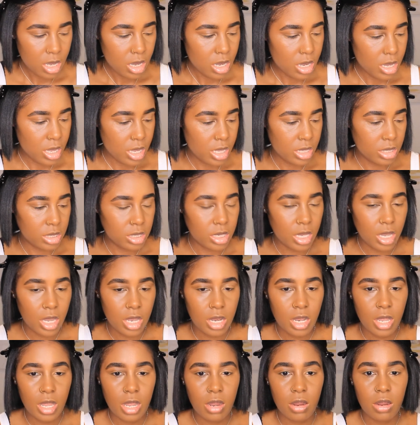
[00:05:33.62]
into
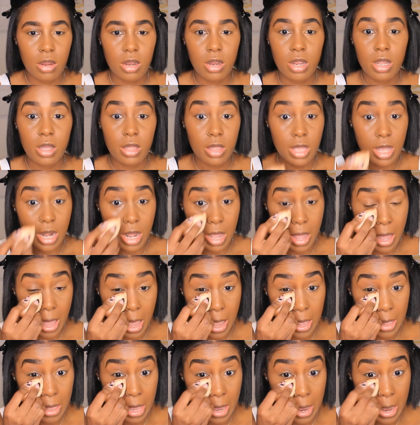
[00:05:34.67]
any area that I
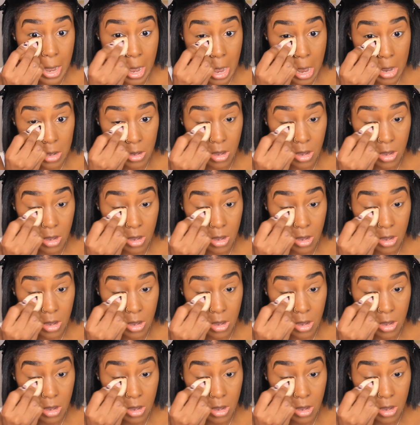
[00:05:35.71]
highlighted.